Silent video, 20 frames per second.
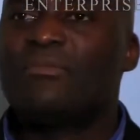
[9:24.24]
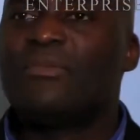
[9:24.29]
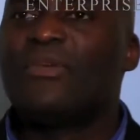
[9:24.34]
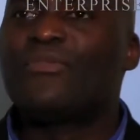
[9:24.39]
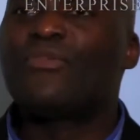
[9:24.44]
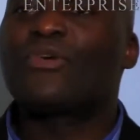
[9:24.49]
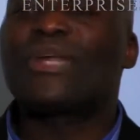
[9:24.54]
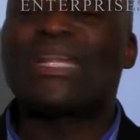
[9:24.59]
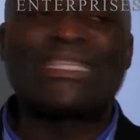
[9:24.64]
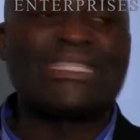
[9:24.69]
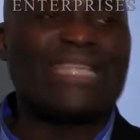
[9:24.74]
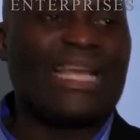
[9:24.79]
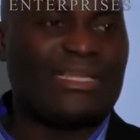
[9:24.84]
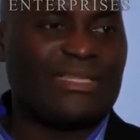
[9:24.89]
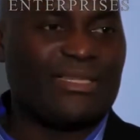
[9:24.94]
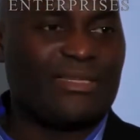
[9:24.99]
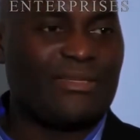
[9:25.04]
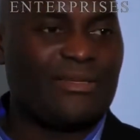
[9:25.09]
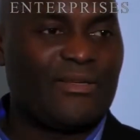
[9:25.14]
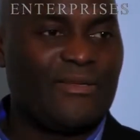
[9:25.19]
before I
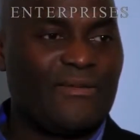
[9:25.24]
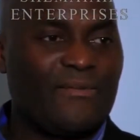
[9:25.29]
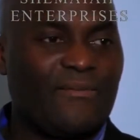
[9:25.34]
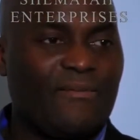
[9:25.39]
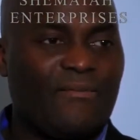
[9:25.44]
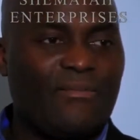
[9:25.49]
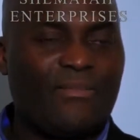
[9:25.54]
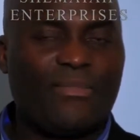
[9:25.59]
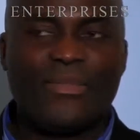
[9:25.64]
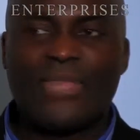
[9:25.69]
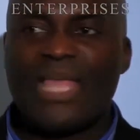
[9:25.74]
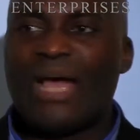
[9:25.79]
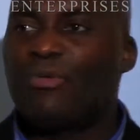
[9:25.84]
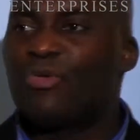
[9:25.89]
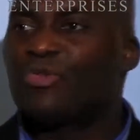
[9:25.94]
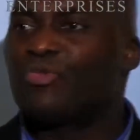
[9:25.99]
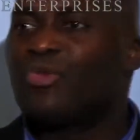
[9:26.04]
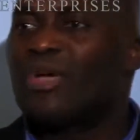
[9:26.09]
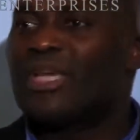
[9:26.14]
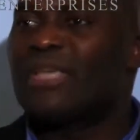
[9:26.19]
started. I
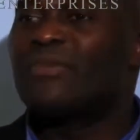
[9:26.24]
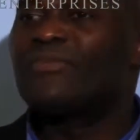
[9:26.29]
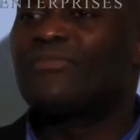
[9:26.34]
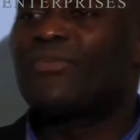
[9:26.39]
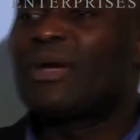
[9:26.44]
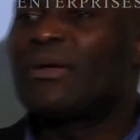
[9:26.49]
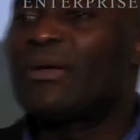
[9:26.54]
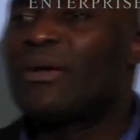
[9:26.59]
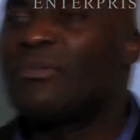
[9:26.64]
was working for,